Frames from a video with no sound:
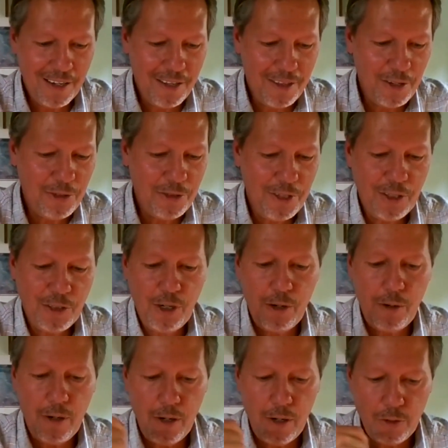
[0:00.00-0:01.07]
Uh, these things
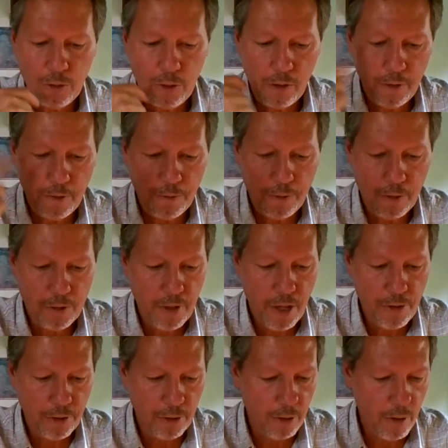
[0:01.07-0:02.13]
are uh, sort of in First
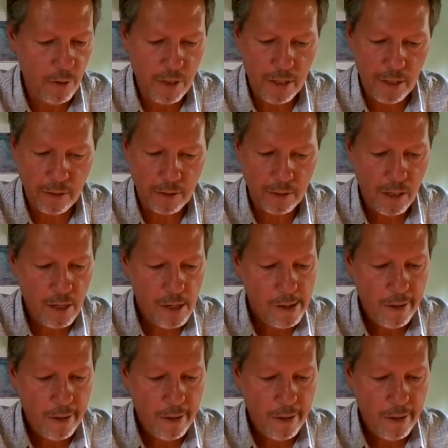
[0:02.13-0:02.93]
Thessalonians.